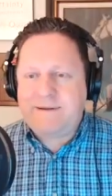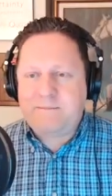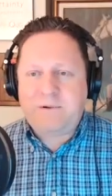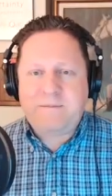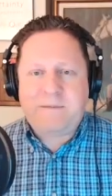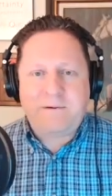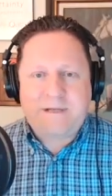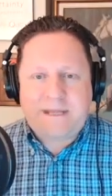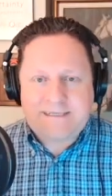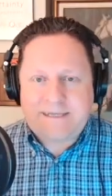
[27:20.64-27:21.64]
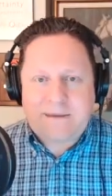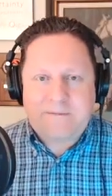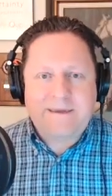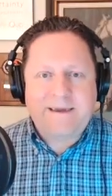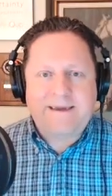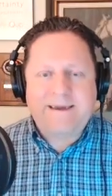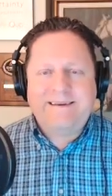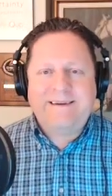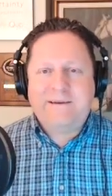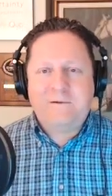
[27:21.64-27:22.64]
put in my own landscaping. I
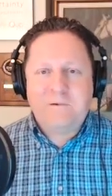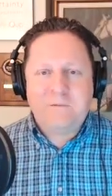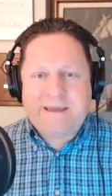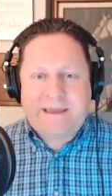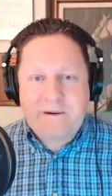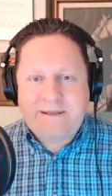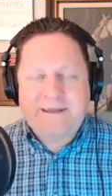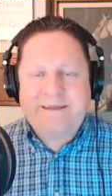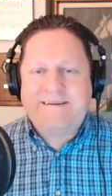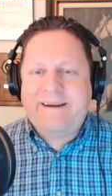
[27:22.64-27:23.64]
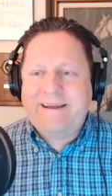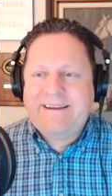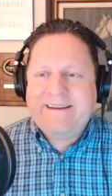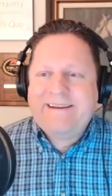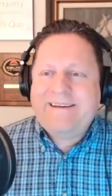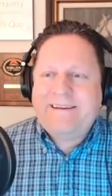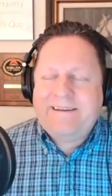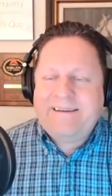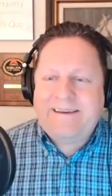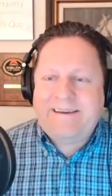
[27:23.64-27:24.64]
don't do my accounting.
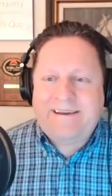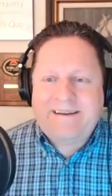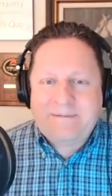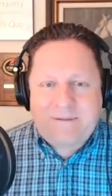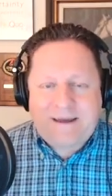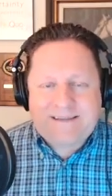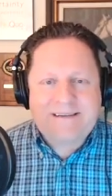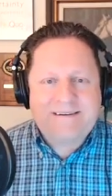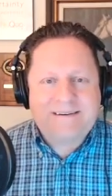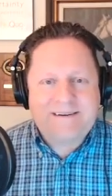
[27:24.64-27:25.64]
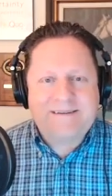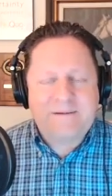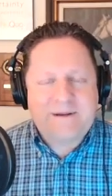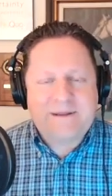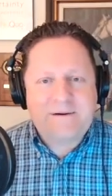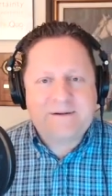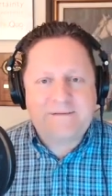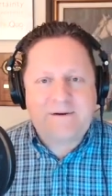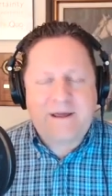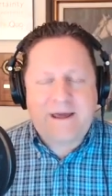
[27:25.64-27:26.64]
And it applies in so many areas
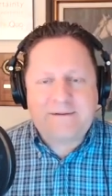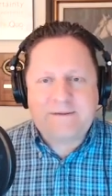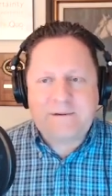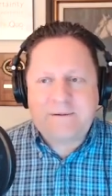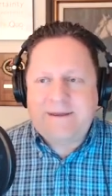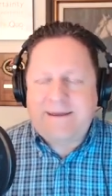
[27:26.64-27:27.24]
of our life. So